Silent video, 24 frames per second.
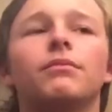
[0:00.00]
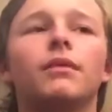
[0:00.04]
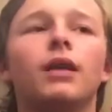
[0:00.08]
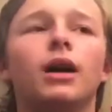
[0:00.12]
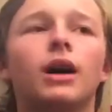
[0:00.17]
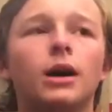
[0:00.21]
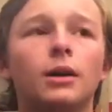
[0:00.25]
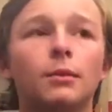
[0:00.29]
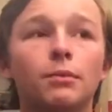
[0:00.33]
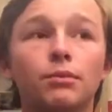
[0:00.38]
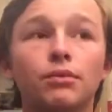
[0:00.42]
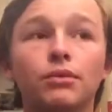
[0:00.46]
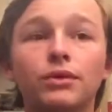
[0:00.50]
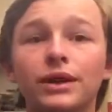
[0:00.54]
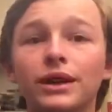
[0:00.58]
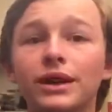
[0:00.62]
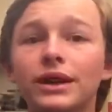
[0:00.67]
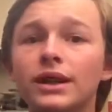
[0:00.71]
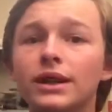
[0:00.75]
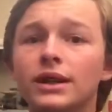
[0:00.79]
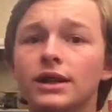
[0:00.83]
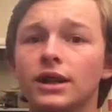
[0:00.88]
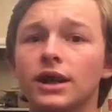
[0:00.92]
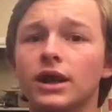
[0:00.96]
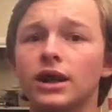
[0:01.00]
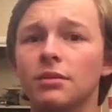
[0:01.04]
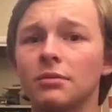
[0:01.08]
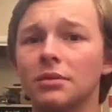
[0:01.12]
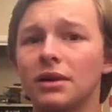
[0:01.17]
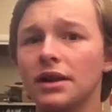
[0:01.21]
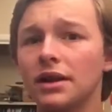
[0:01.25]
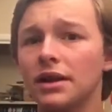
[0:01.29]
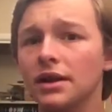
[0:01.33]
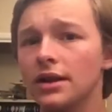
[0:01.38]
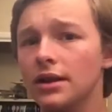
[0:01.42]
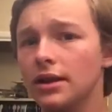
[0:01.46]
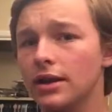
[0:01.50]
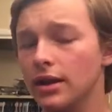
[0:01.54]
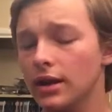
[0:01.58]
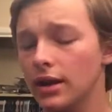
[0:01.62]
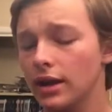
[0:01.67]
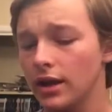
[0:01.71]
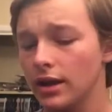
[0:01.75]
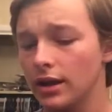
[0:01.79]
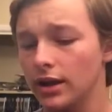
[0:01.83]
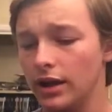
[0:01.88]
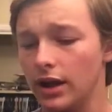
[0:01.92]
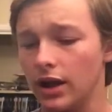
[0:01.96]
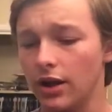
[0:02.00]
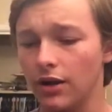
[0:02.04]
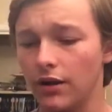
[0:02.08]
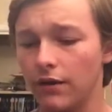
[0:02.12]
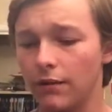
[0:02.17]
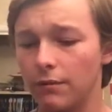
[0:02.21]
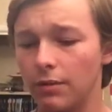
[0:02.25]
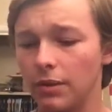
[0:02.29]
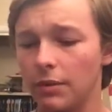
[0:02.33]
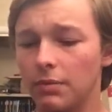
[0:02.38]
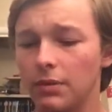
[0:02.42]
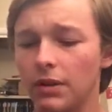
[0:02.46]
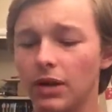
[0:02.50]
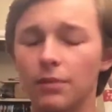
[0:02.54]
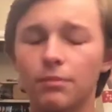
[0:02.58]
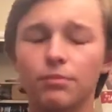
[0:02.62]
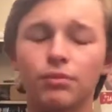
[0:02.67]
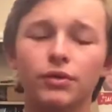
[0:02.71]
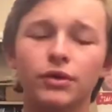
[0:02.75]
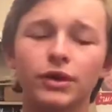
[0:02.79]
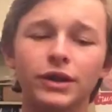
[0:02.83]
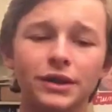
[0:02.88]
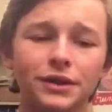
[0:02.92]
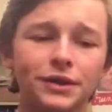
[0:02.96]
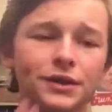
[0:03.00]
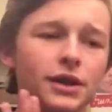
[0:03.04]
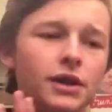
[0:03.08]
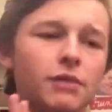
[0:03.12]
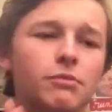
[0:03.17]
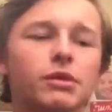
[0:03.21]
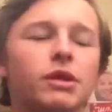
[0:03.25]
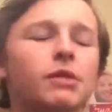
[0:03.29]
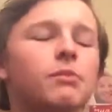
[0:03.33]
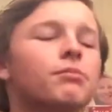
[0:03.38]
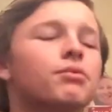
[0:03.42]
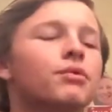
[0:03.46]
are predetermined, you know, if people are predetermined,